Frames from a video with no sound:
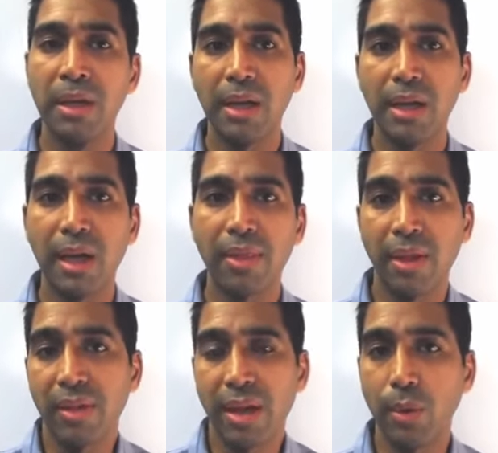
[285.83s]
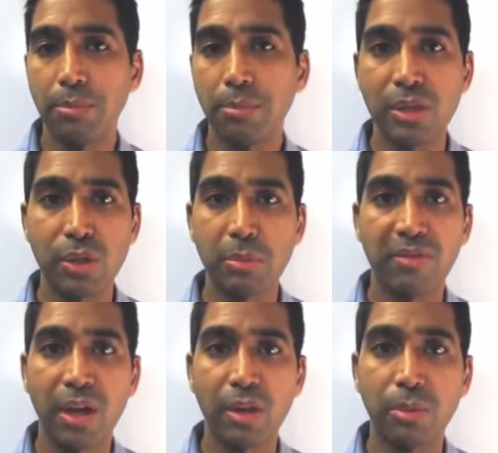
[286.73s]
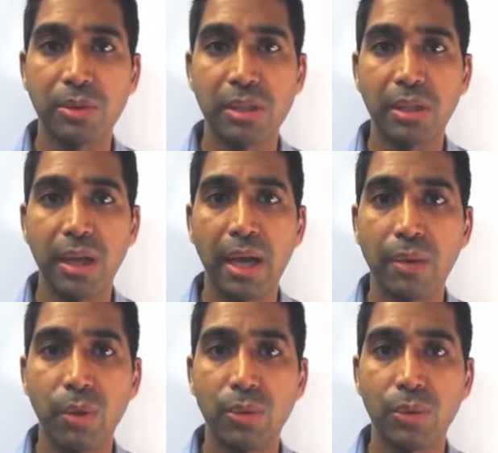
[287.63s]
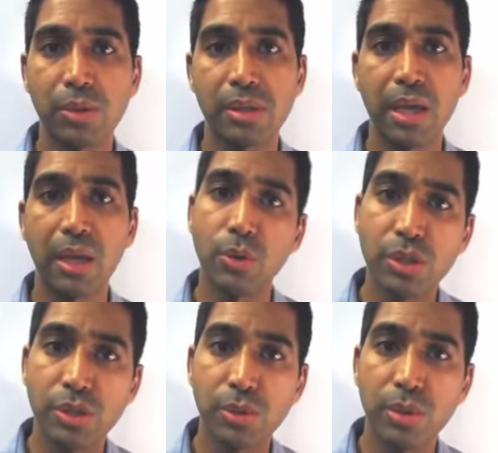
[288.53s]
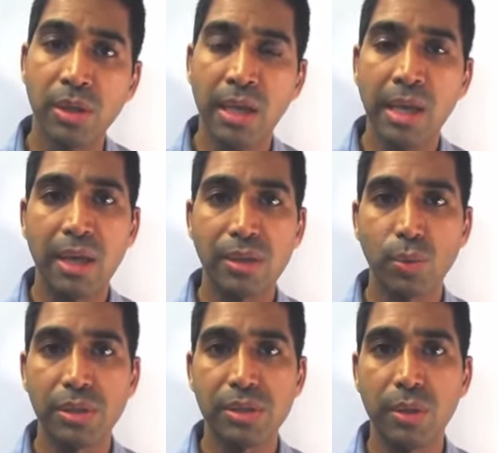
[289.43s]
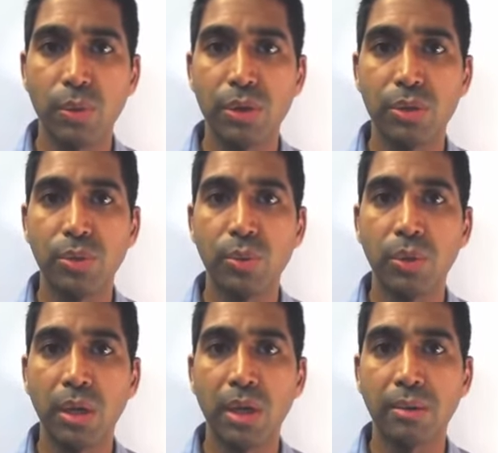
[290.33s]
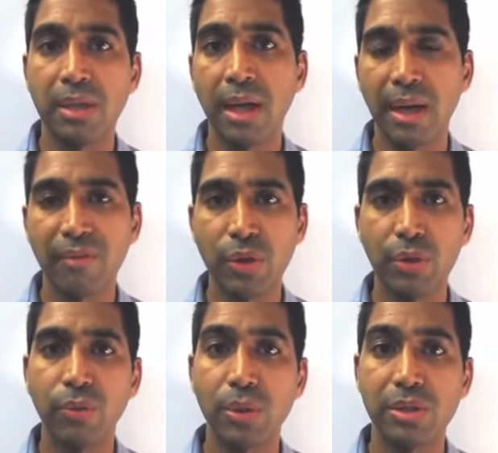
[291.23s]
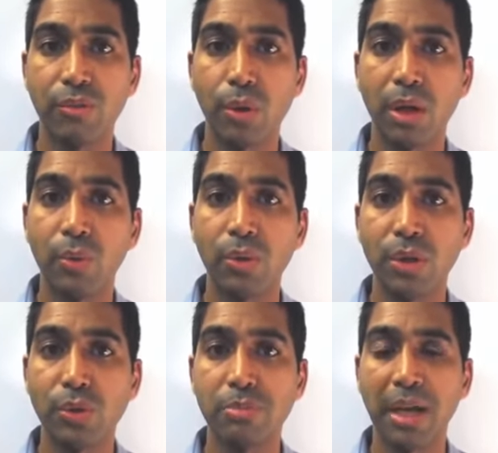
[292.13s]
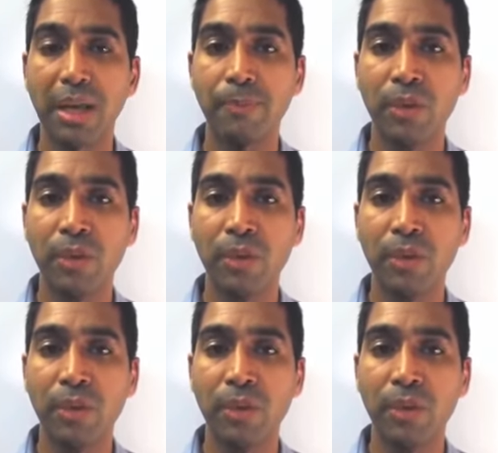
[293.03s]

And I think that would be extremely valuable to anyone who is a coaching student, as well as anyone who did not have the good fortune of working with Coach Peggy.